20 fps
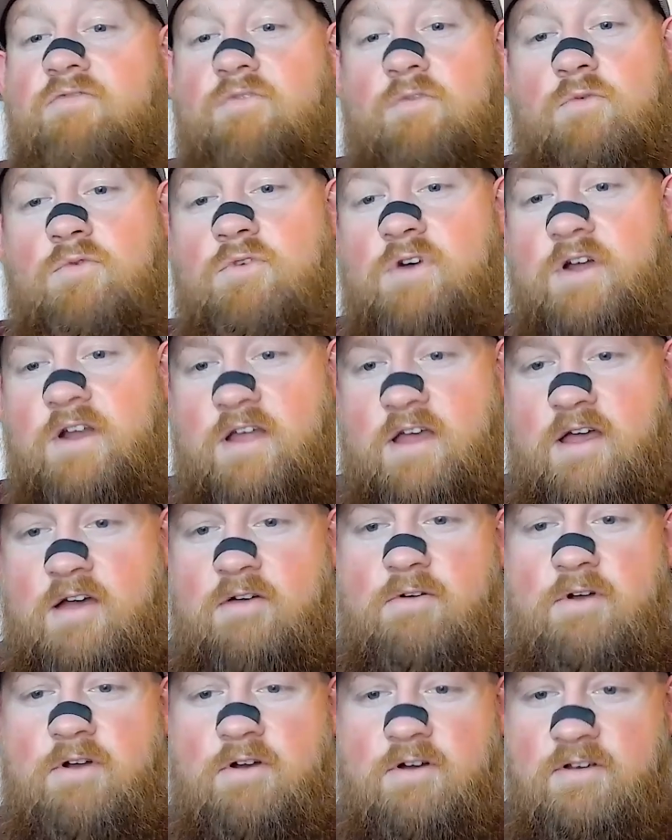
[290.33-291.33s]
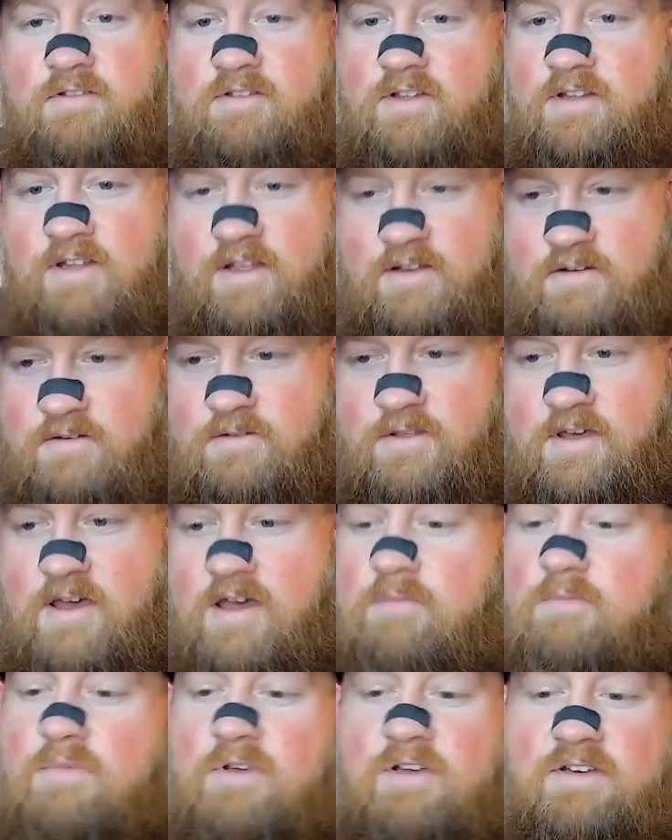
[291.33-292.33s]
for one, how on earth did they do
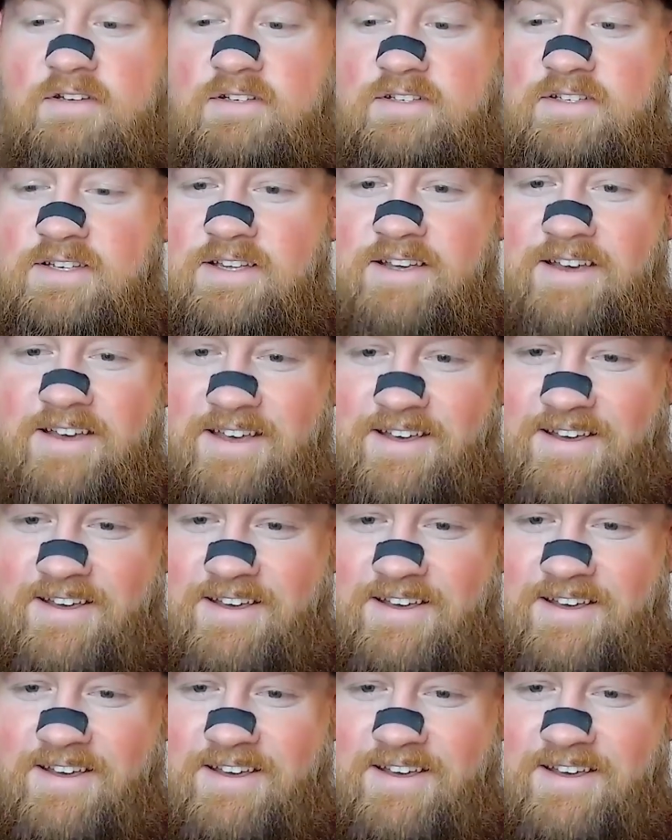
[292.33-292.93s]
that? Because